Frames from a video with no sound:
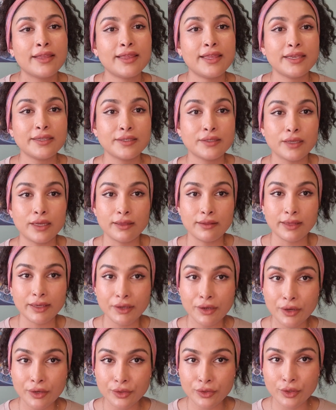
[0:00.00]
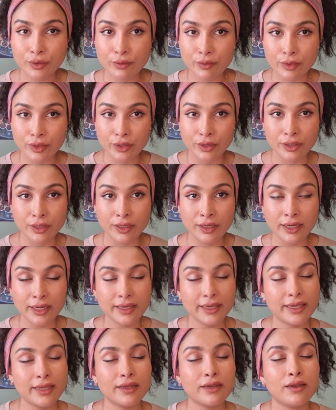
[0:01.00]
this Leo new moon
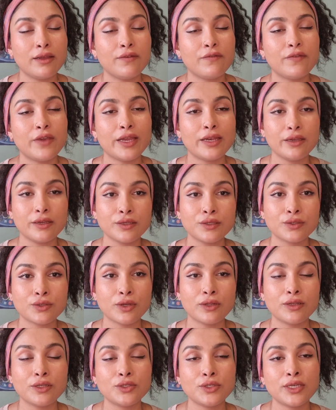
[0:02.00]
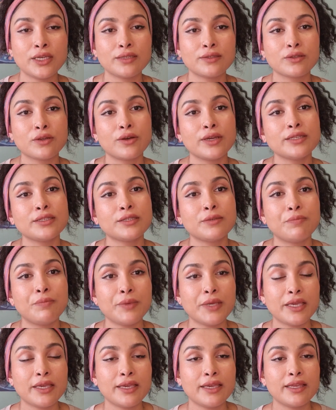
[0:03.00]
in Vedic astrology is going to
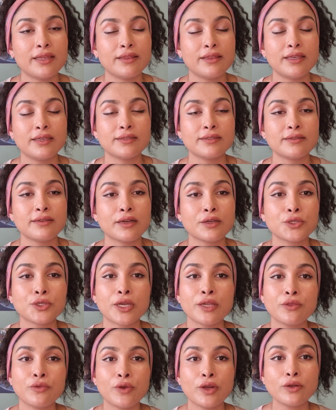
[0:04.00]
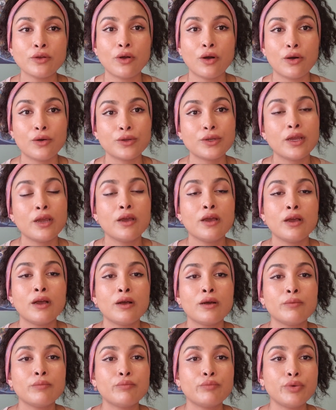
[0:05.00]
be in this nakshatra called
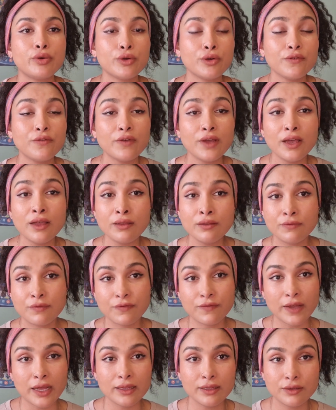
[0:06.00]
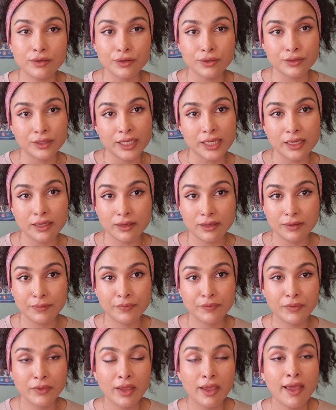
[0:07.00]
Purva Falguni.
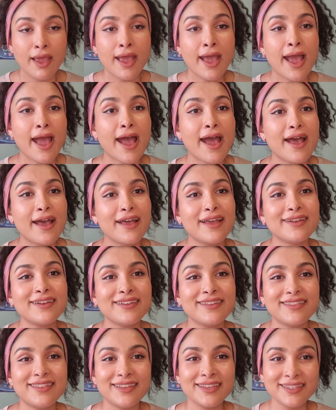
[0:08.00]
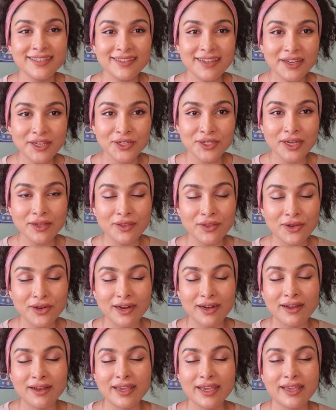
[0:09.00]
And this
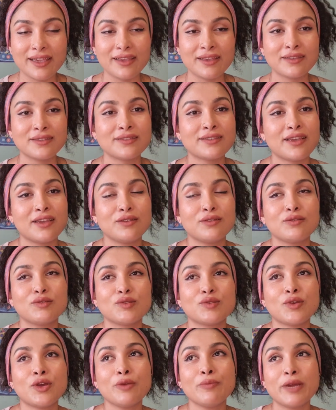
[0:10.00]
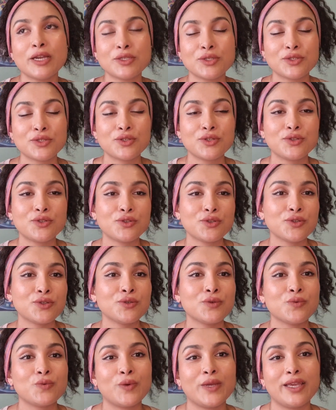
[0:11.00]
nakshatra is so much to
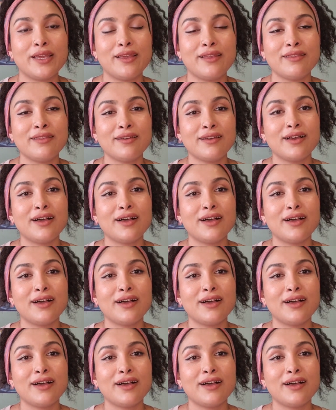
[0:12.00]
do with